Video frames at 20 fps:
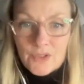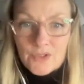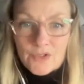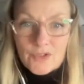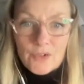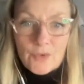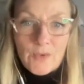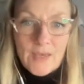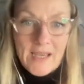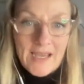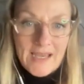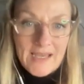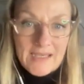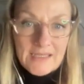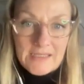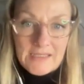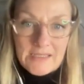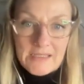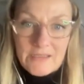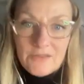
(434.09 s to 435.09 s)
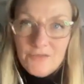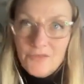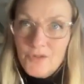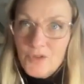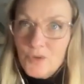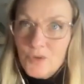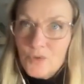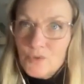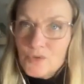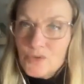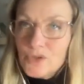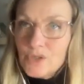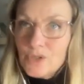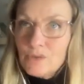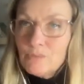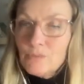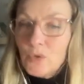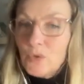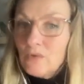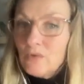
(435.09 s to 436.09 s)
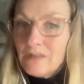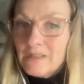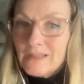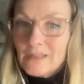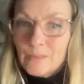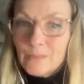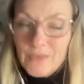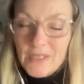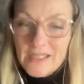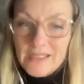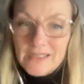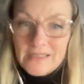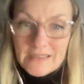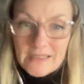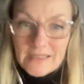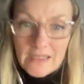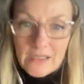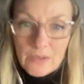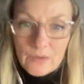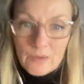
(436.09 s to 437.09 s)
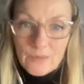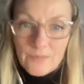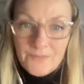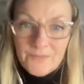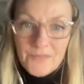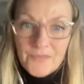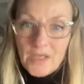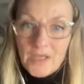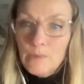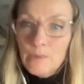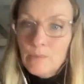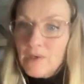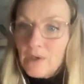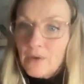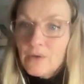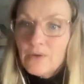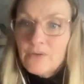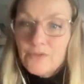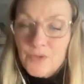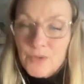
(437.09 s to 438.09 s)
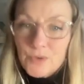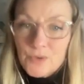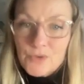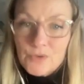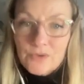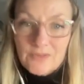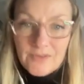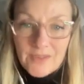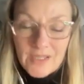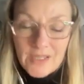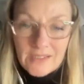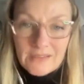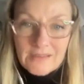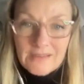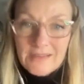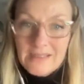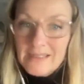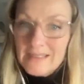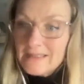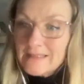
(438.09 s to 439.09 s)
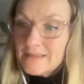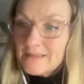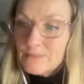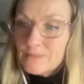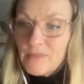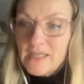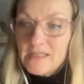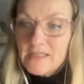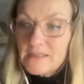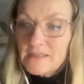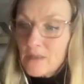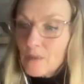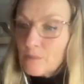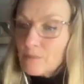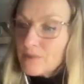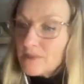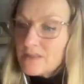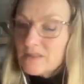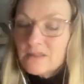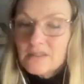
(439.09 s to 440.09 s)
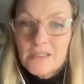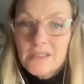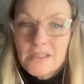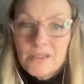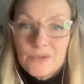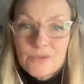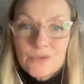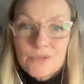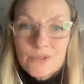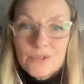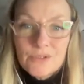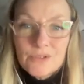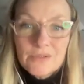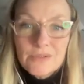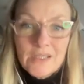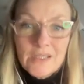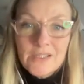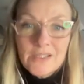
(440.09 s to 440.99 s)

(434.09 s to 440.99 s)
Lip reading: So any future movie that plays out about a future event is made up, is an illusion,